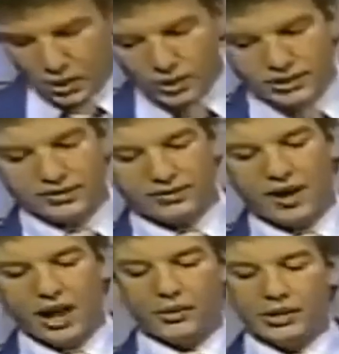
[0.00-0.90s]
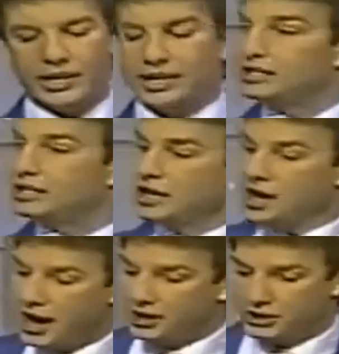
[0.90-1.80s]
Which of the following is
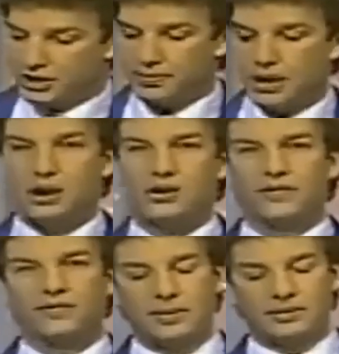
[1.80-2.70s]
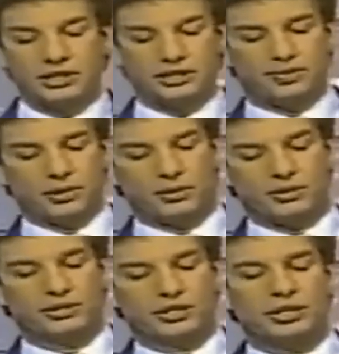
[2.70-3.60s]
not a pair of famous explorers?